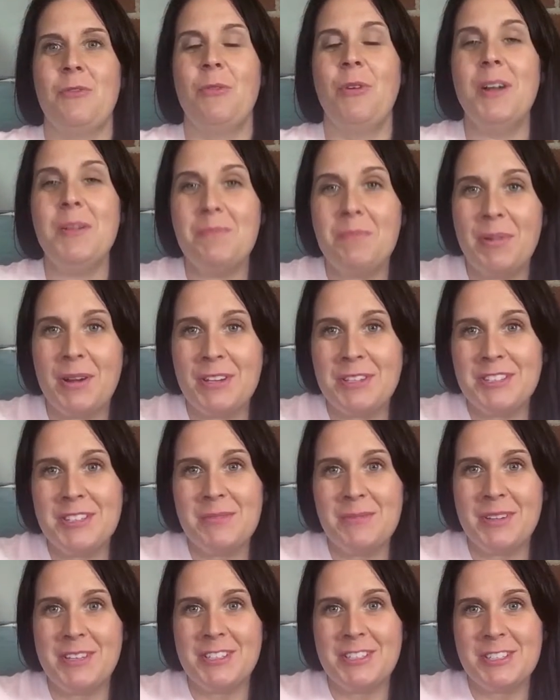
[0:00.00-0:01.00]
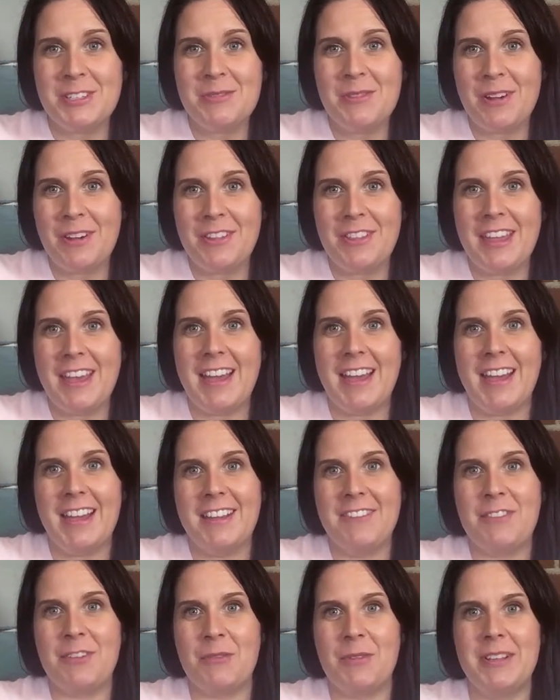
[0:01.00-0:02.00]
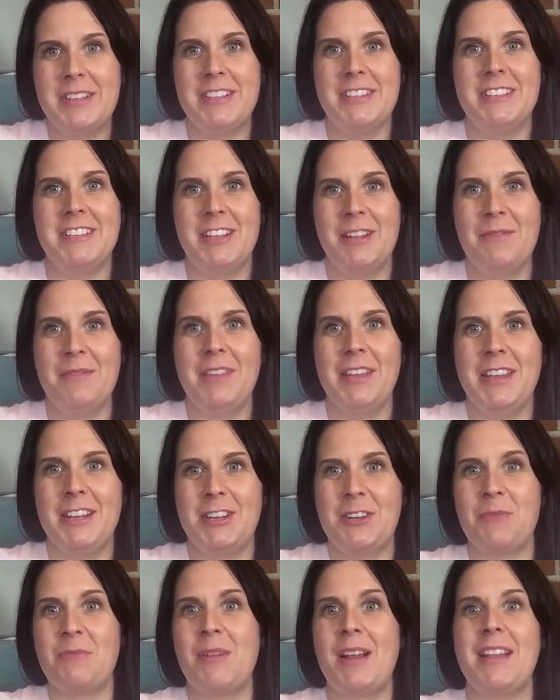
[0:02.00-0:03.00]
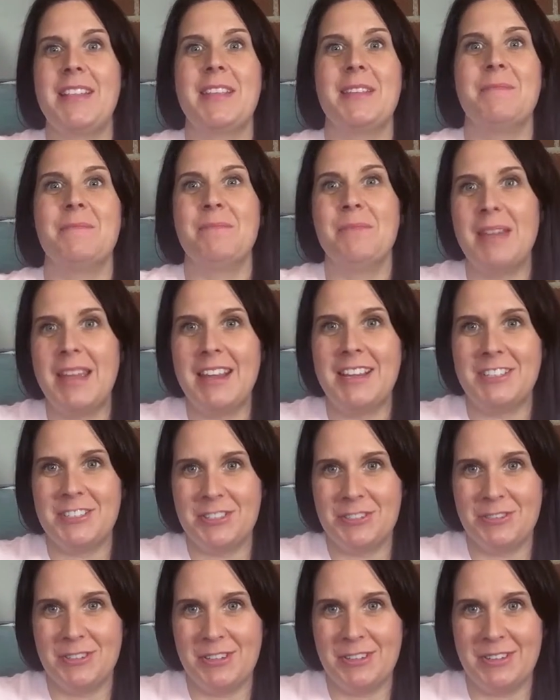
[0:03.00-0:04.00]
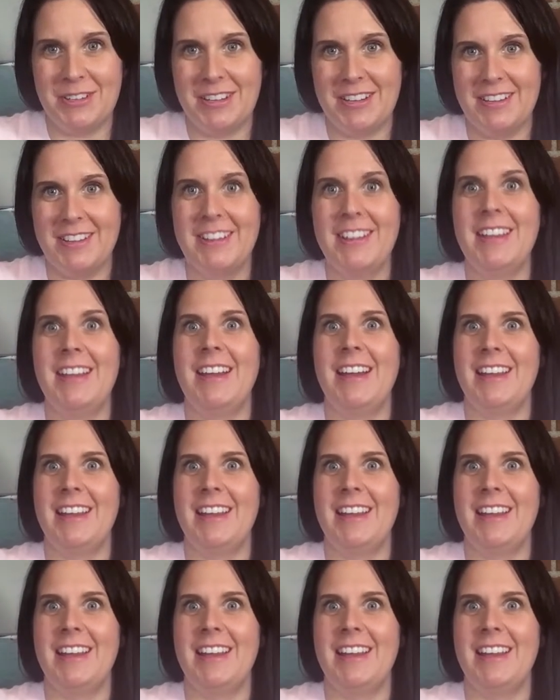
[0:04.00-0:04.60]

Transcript: What person would do all that if there wasn't something in your brain that makes you do it?